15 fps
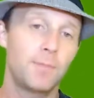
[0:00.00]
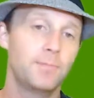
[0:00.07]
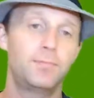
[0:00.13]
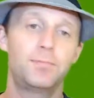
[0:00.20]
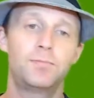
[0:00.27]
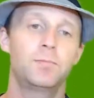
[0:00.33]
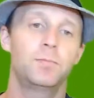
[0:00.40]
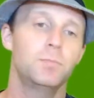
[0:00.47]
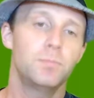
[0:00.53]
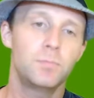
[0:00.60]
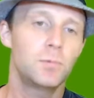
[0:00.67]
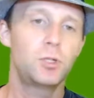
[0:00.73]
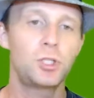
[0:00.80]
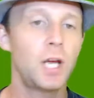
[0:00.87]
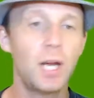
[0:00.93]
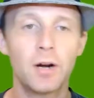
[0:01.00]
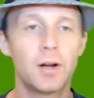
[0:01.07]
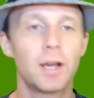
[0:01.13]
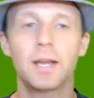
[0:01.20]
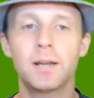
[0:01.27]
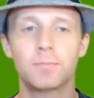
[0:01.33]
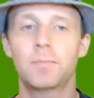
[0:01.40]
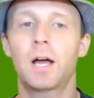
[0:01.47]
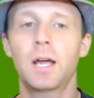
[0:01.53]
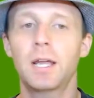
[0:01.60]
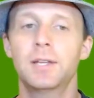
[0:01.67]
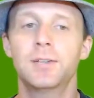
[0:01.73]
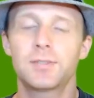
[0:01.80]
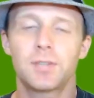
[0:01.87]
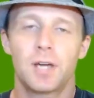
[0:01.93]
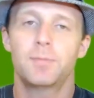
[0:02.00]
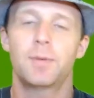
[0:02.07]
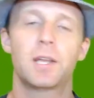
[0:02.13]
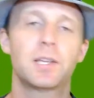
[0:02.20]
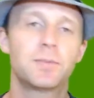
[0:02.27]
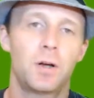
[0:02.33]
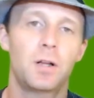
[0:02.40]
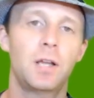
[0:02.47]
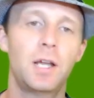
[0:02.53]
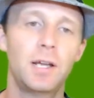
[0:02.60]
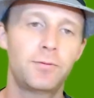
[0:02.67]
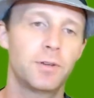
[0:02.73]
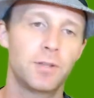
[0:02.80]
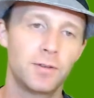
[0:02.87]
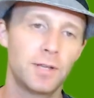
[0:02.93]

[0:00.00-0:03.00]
I'm sharing my inside baseball life